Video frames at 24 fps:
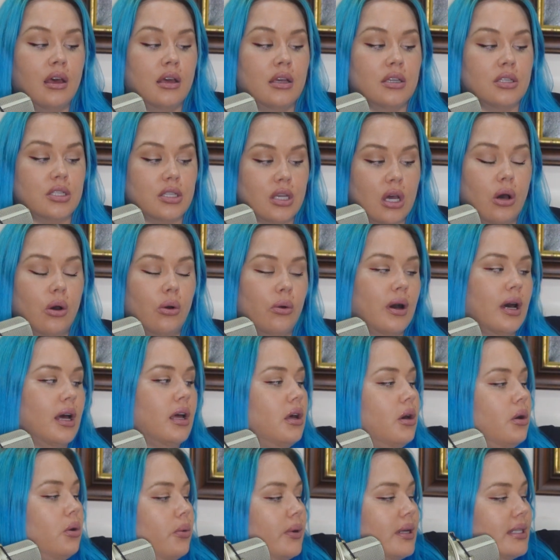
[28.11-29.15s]
So
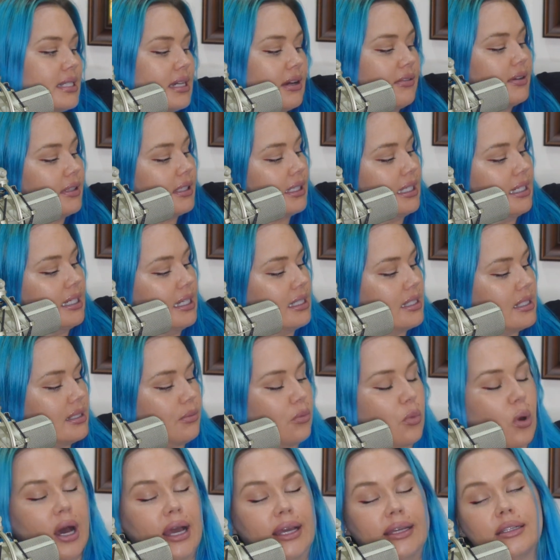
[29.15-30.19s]
we definitely need
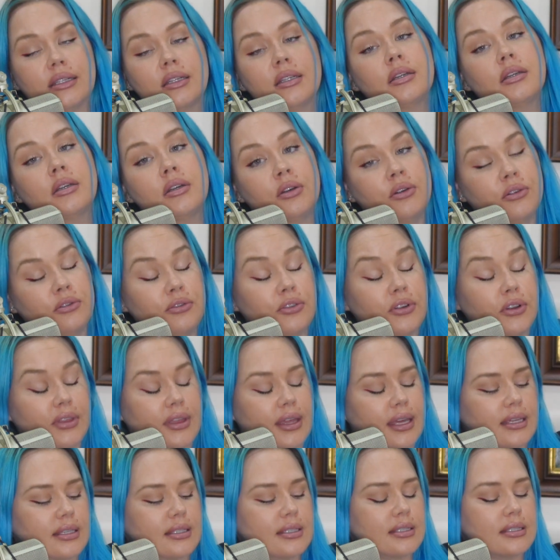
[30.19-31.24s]
some wine for
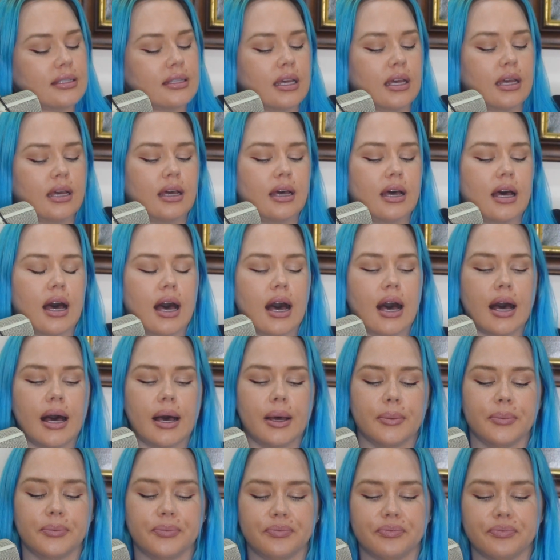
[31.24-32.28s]
this.
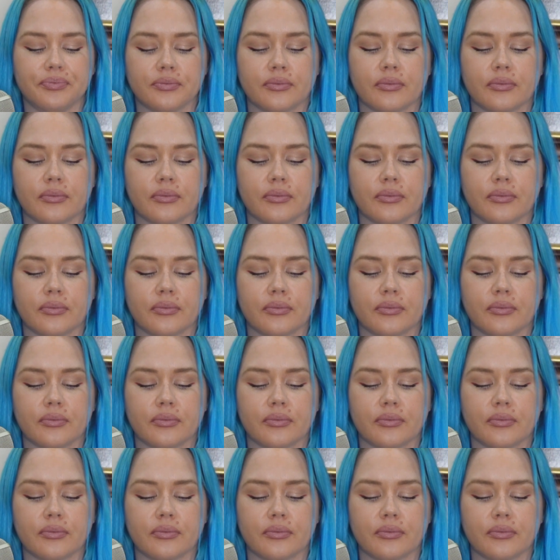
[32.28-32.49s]
Guys,